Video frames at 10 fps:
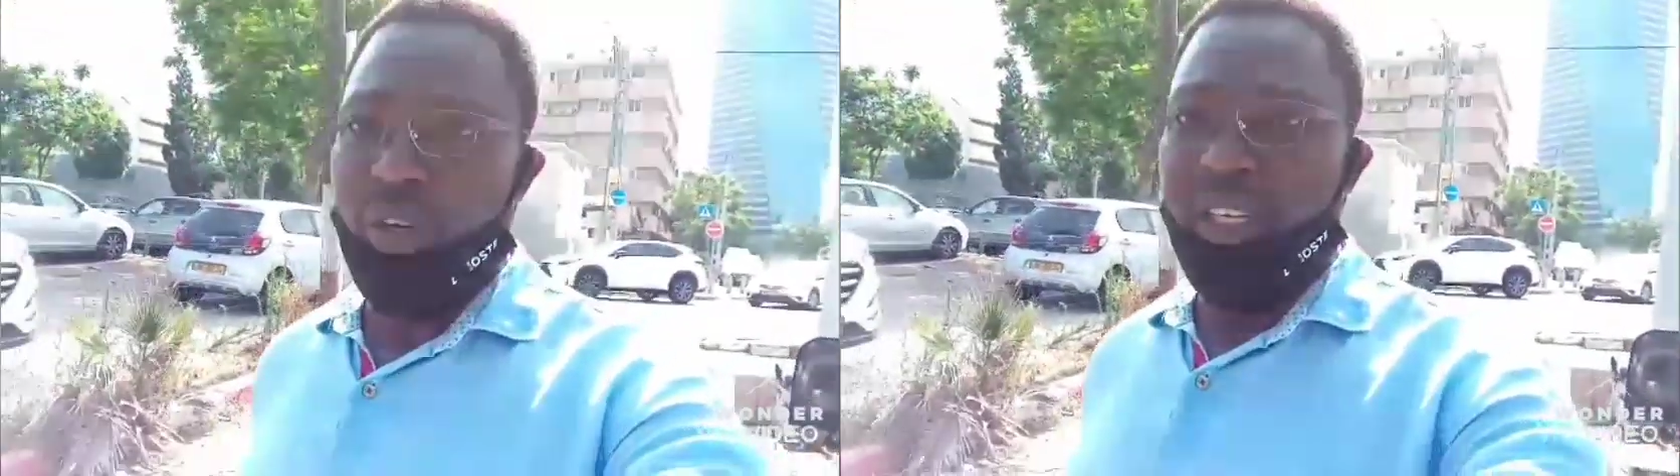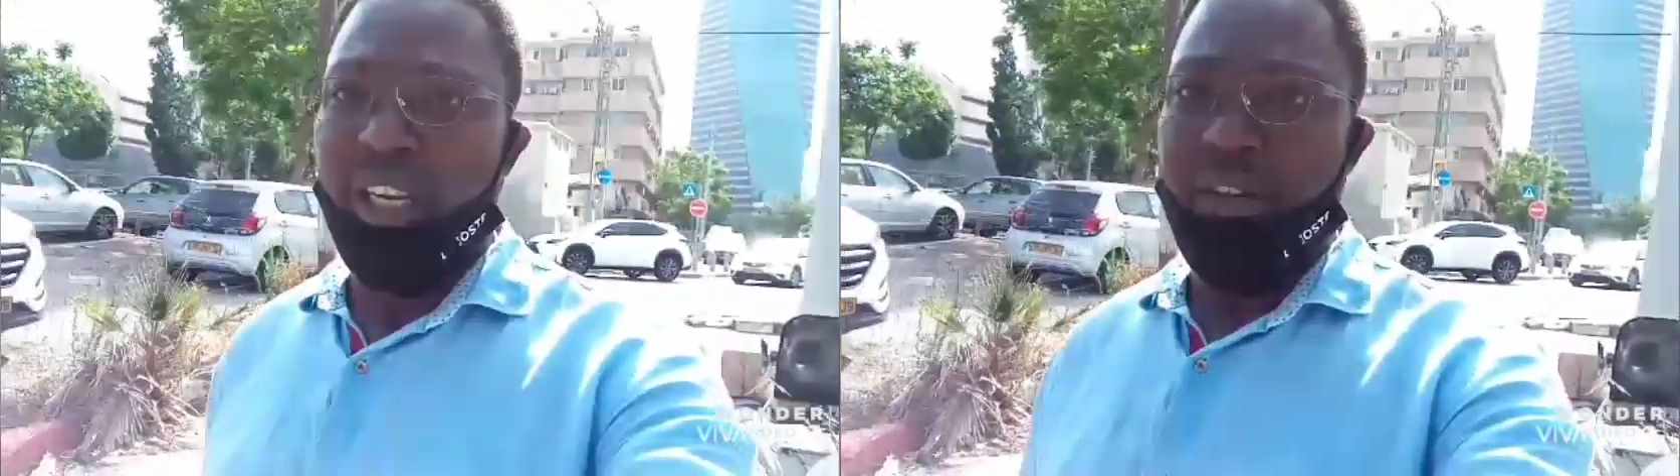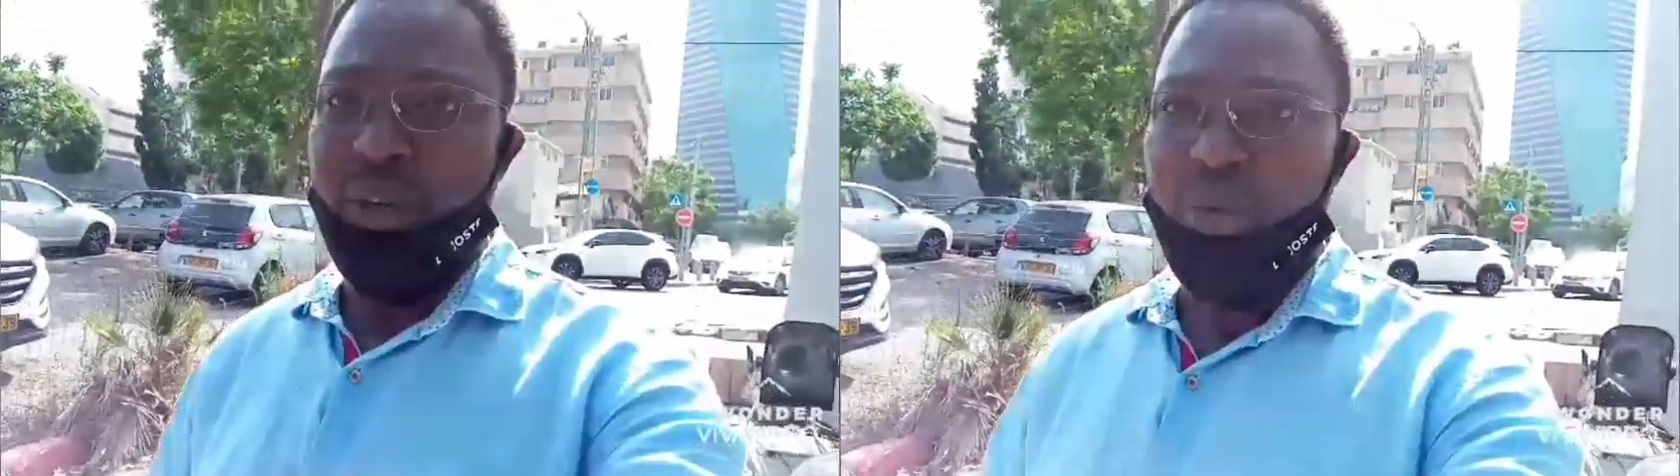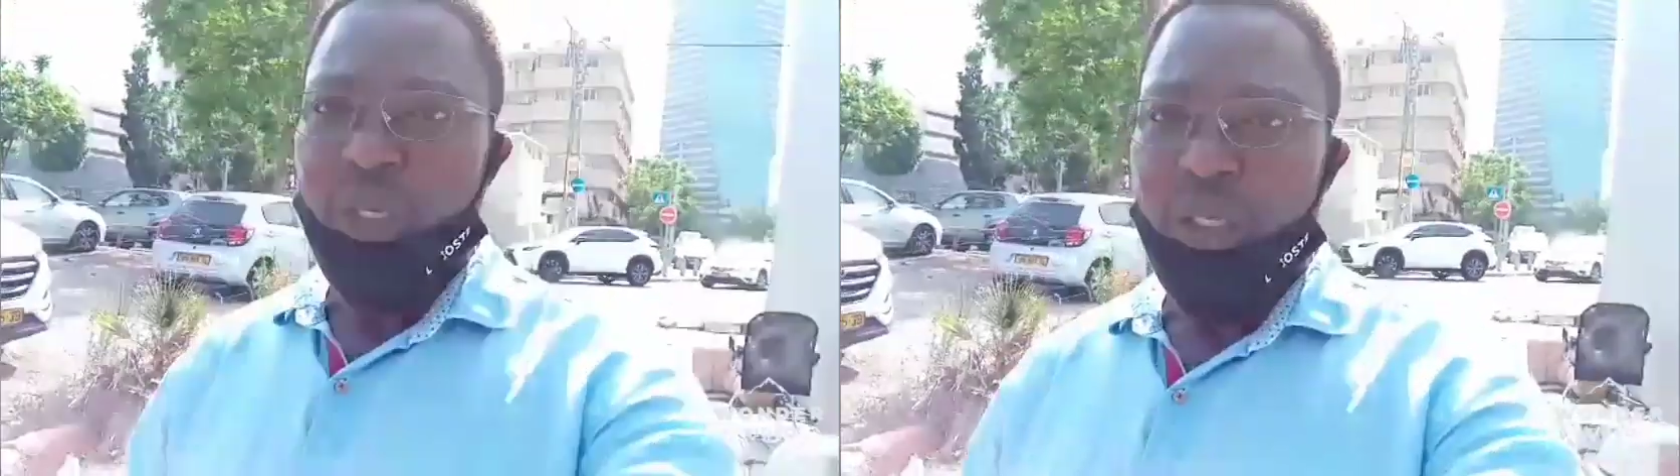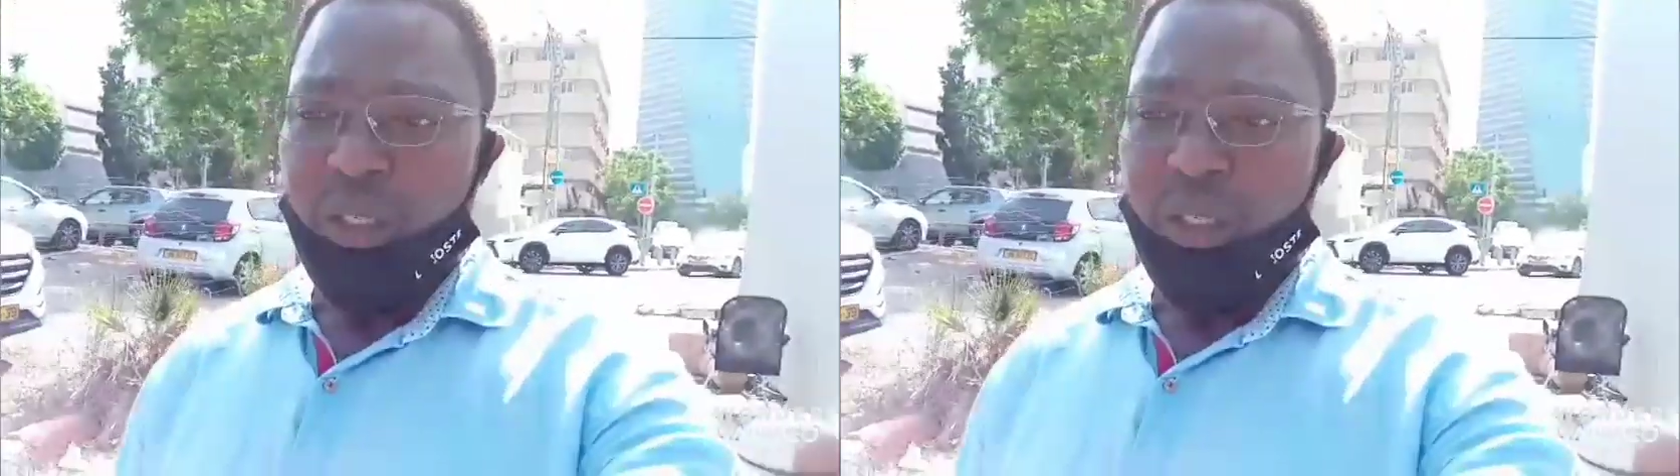your interview.